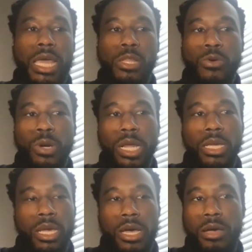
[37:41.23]
had lower
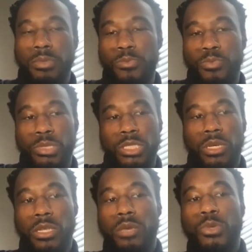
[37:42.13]
income,
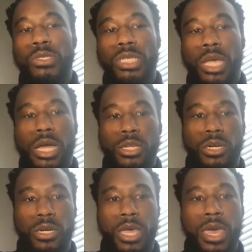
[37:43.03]
particularly communities of
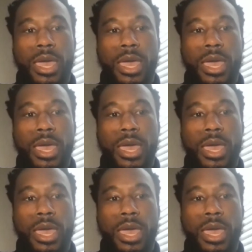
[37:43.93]
color,